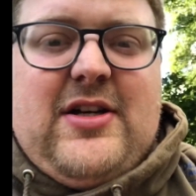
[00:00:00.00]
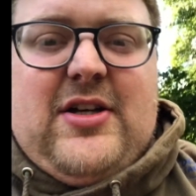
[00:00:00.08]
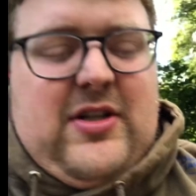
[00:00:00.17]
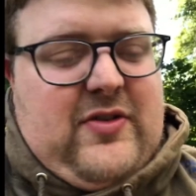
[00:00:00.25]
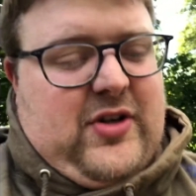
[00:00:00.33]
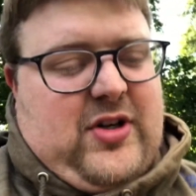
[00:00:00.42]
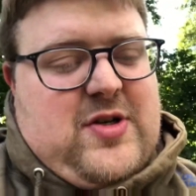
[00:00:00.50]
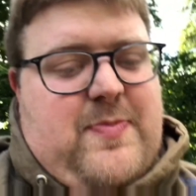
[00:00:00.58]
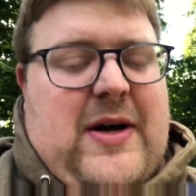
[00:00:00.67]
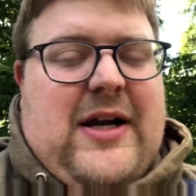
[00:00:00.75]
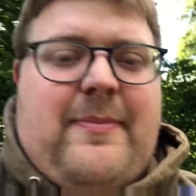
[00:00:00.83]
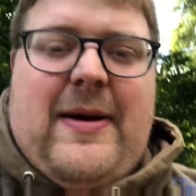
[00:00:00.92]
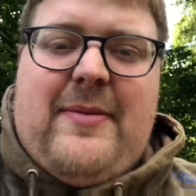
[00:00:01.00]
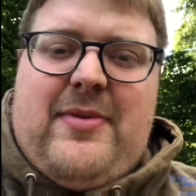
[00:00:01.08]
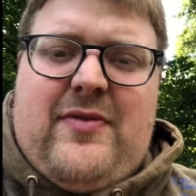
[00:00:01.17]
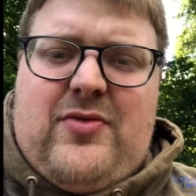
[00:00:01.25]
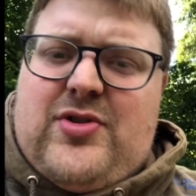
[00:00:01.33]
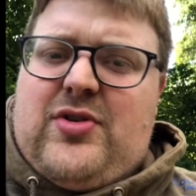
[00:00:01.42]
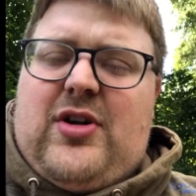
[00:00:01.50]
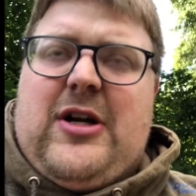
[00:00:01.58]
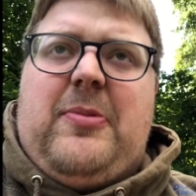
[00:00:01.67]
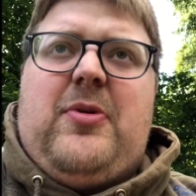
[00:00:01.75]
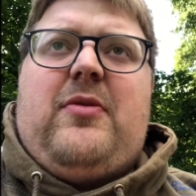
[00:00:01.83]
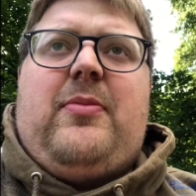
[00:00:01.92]
you've got a nice pile of pellet, but you've also got a
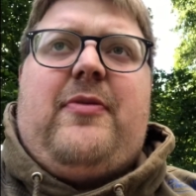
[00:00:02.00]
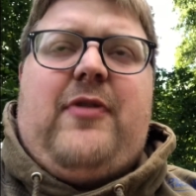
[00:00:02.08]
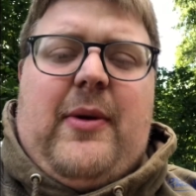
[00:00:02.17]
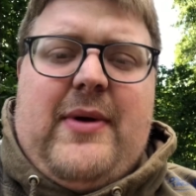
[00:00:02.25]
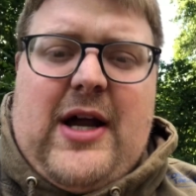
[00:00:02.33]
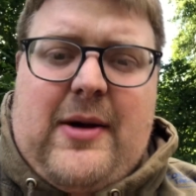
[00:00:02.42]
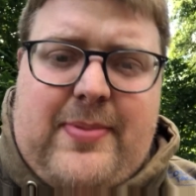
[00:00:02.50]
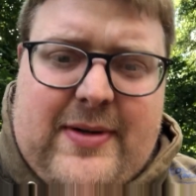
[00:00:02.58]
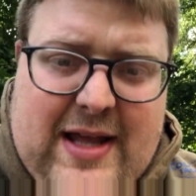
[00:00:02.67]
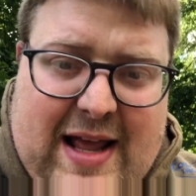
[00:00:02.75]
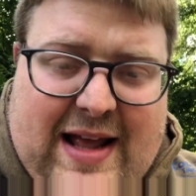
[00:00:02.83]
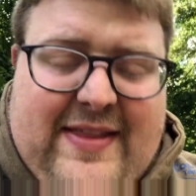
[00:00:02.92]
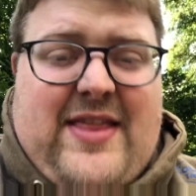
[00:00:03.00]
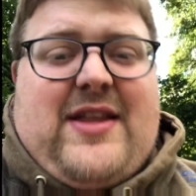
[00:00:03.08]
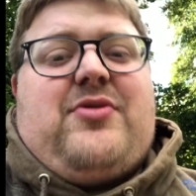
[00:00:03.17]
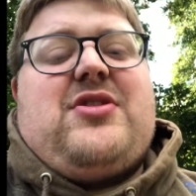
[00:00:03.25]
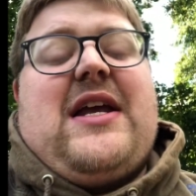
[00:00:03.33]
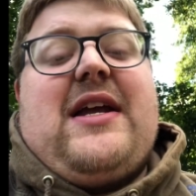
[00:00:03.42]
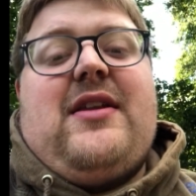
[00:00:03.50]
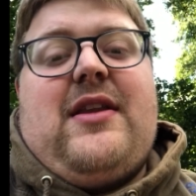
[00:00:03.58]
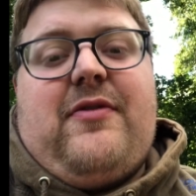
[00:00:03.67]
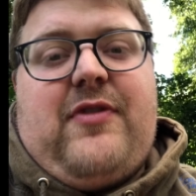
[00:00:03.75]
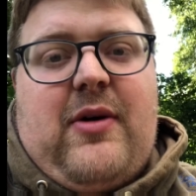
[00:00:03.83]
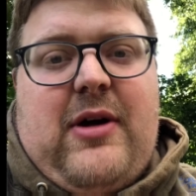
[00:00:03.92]
couple that will be floating up and then they'll sink and they'll
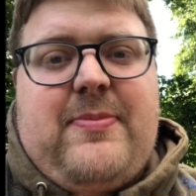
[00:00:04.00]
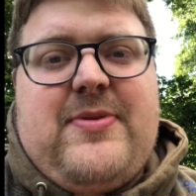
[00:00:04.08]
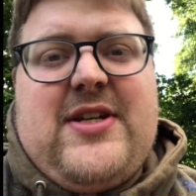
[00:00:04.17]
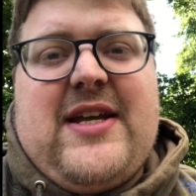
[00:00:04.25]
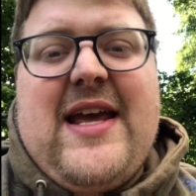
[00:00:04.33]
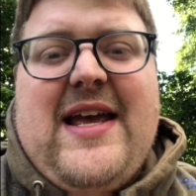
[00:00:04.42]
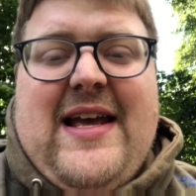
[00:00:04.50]
float up and sink